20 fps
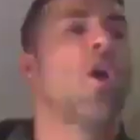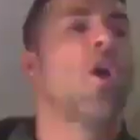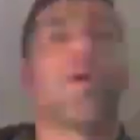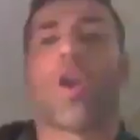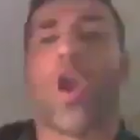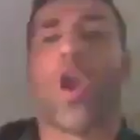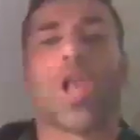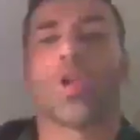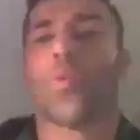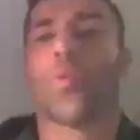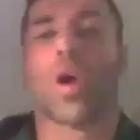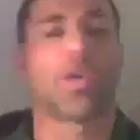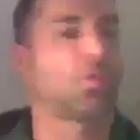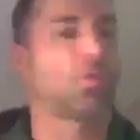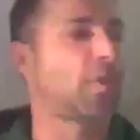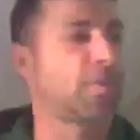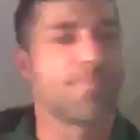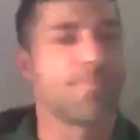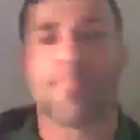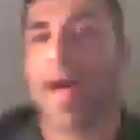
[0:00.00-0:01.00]
when all it
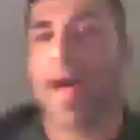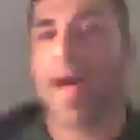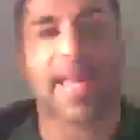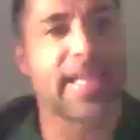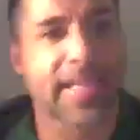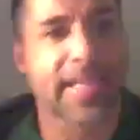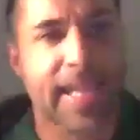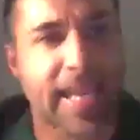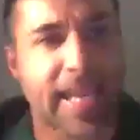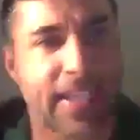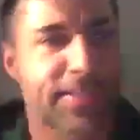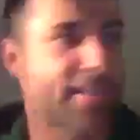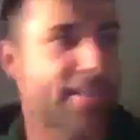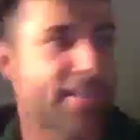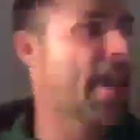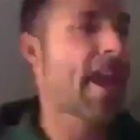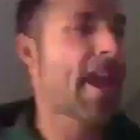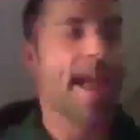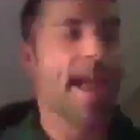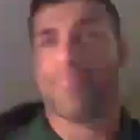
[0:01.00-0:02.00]
was Mike Lynch
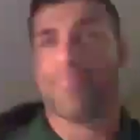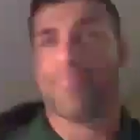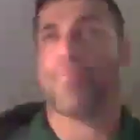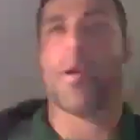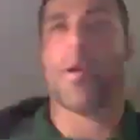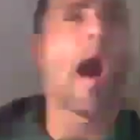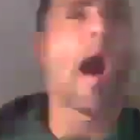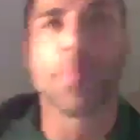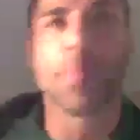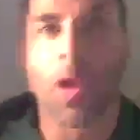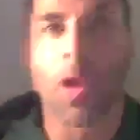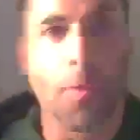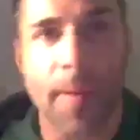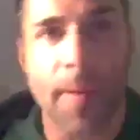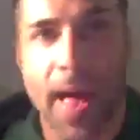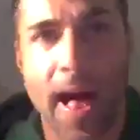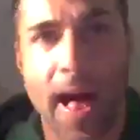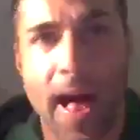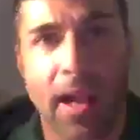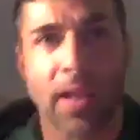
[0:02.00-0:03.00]
and Bob
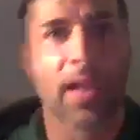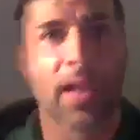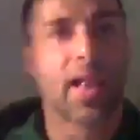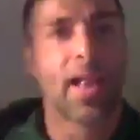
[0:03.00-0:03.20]
Obel